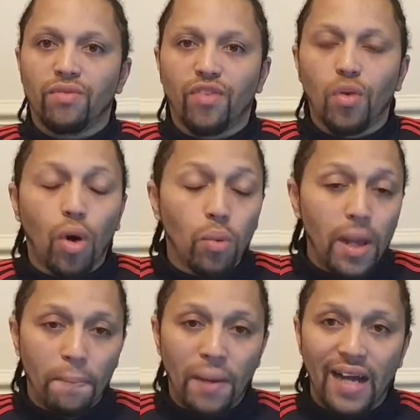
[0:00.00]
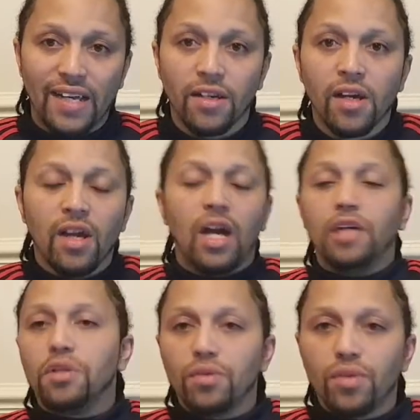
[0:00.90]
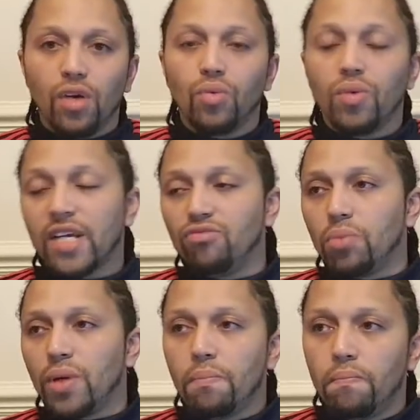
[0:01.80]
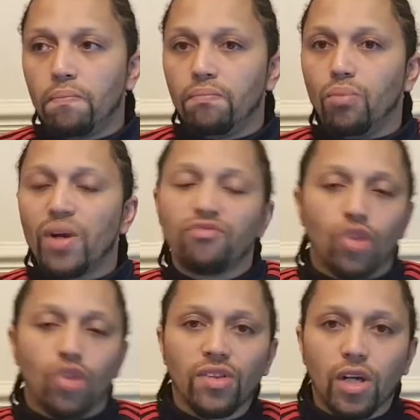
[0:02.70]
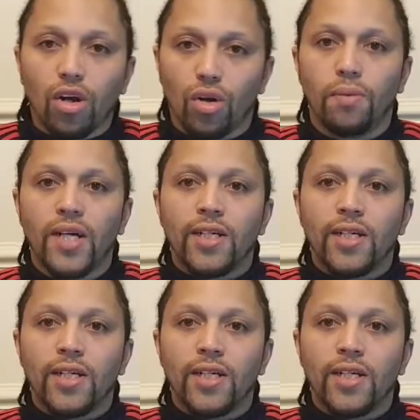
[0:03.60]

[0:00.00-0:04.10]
And for what we're paying, and you know we run the club,